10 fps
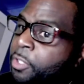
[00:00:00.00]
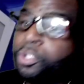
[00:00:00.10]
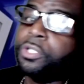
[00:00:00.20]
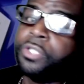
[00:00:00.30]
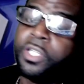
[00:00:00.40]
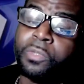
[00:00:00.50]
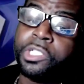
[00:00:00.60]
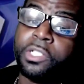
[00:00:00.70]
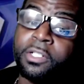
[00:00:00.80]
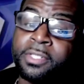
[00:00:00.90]
Who do you think we
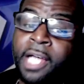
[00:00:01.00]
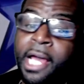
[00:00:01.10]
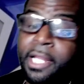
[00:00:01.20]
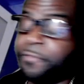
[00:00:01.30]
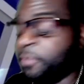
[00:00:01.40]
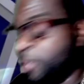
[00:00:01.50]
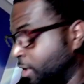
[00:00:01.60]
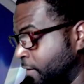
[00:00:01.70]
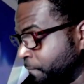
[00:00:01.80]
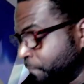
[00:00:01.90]
should go sign? If you're
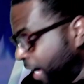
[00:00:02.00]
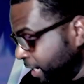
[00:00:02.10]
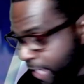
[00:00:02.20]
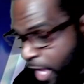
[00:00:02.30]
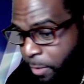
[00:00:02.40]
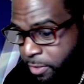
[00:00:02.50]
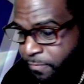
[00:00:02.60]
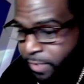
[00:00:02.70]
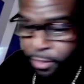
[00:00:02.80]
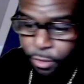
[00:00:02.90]
not a Cowboys
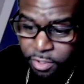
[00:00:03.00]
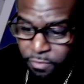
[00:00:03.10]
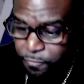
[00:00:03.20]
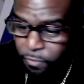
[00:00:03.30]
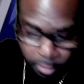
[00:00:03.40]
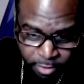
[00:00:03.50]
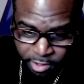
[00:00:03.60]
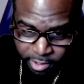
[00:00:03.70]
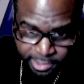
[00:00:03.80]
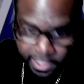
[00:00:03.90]
fan, you're just a football
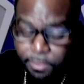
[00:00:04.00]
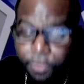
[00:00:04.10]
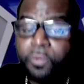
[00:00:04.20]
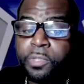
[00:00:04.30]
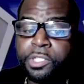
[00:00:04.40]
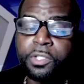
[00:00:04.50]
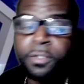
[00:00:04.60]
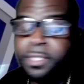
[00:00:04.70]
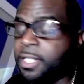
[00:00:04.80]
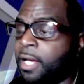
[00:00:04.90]
junkie. Tell me who we should
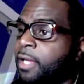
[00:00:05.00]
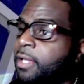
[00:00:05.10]
go sign.